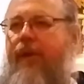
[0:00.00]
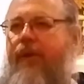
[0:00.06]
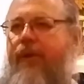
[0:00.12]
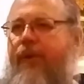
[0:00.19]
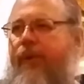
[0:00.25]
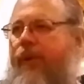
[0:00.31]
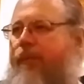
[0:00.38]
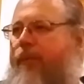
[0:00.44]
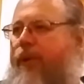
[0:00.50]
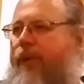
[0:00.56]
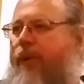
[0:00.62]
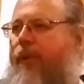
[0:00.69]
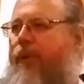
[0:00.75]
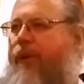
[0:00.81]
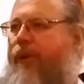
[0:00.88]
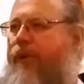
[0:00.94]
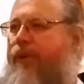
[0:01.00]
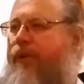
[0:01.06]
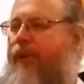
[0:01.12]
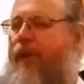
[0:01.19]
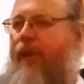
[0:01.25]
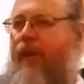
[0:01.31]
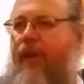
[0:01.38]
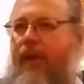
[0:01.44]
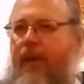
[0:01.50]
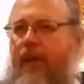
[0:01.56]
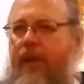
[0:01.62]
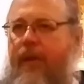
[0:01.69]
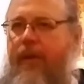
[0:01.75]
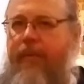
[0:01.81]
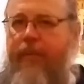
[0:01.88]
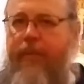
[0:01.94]
Cyril Methodius,
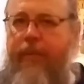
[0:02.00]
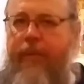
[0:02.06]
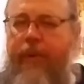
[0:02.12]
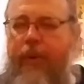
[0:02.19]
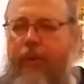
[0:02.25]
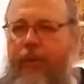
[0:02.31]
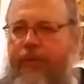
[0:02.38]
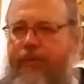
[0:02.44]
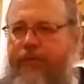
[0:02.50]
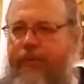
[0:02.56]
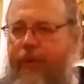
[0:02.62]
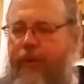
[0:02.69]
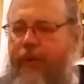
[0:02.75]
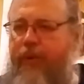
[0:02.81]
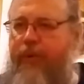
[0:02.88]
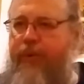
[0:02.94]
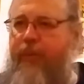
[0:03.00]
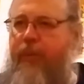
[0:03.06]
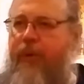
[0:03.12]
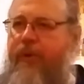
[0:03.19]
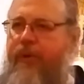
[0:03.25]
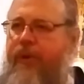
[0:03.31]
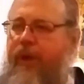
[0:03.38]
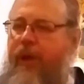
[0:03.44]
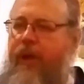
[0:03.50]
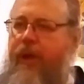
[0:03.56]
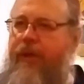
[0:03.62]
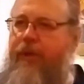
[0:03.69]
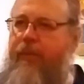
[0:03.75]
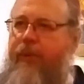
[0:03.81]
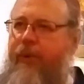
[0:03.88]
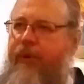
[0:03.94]
the whole focus was
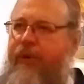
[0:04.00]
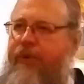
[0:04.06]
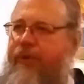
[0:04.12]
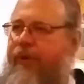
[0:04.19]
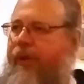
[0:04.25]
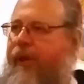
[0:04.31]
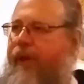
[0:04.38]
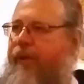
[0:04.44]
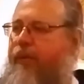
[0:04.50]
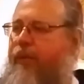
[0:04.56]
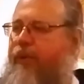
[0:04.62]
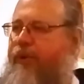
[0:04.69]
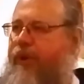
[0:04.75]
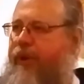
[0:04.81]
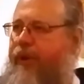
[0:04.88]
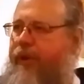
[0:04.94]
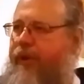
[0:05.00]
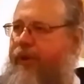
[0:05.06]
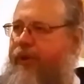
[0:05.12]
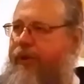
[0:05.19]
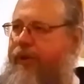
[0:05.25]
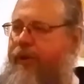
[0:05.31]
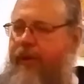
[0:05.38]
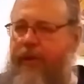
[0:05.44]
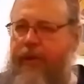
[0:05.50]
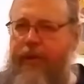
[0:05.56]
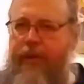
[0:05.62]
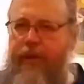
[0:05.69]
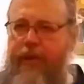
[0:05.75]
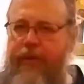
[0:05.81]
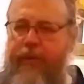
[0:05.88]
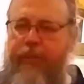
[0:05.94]
to preach the language in the,
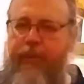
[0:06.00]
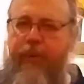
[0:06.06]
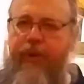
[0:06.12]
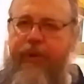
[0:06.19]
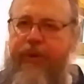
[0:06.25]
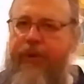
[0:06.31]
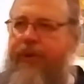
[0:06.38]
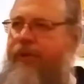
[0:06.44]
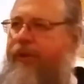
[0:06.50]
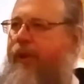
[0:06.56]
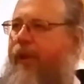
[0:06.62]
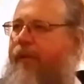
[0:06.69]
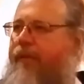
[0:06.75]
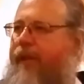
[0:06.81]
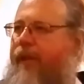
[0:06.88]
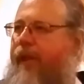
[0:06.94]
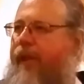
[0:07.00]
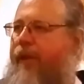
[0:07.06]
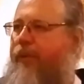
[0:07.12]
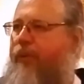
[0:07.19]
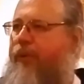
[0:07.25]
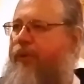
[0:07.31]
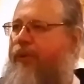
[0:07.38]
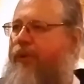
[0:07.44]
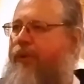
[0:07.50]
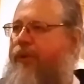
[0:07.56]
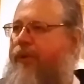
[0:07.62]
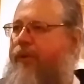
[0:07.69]
you know, to preach in the Slavic language.